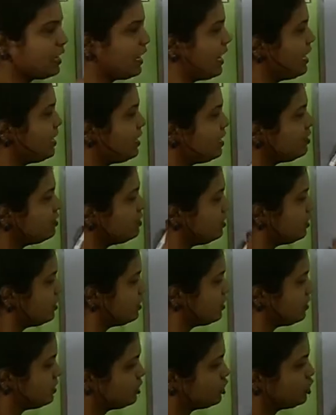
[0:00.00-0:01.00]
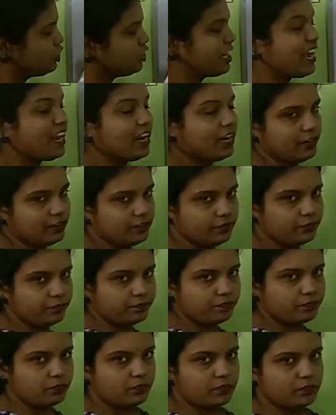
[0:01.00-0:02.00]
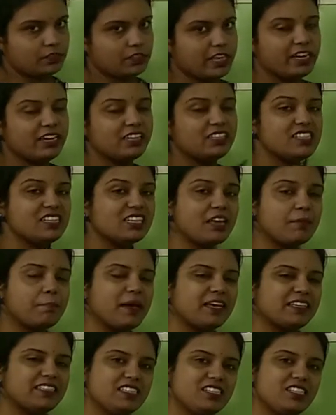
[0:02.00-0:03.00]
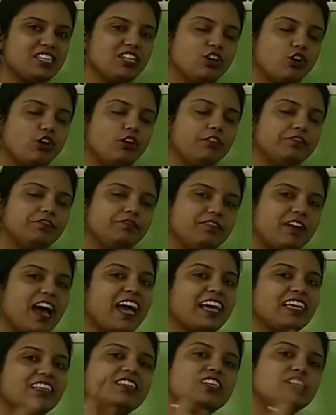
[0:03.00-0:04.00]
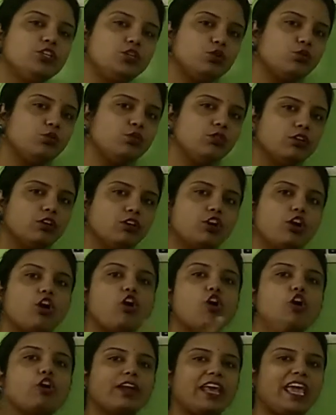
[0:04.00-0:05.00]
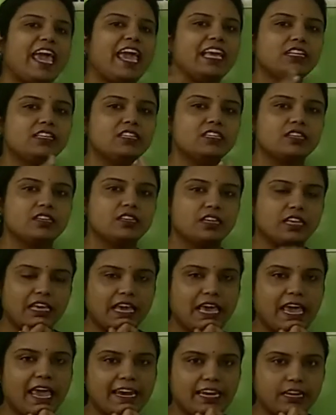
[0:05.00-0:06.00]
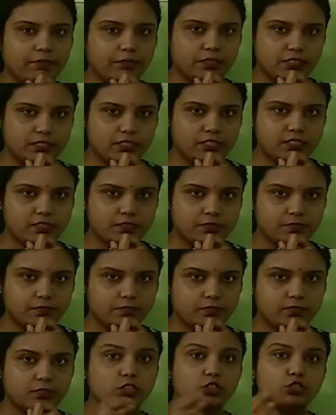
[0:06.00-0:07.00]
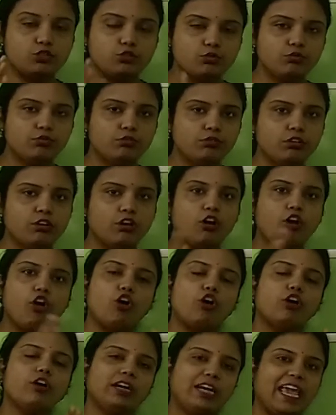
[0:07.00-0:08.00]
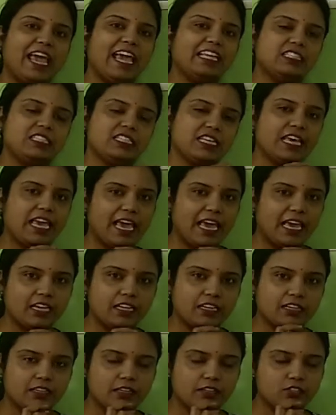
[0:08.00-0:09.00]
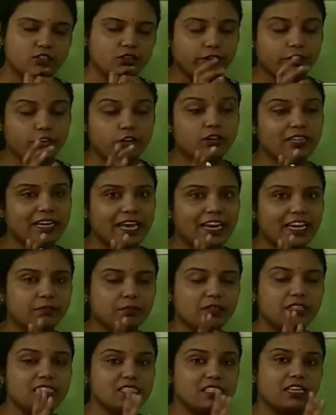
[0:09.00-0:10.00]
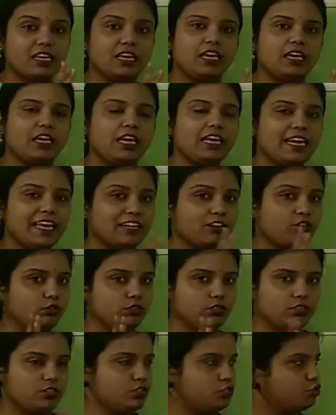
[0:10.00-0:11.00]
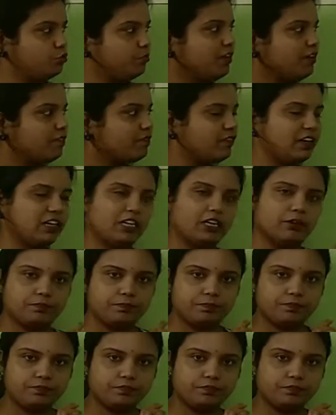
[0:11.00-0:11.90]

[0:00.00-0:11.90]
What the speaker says: In a shell, there is a capacity of either 2 or 8 elements. 2 or 8, sorry, not elements, electrons to be filled up.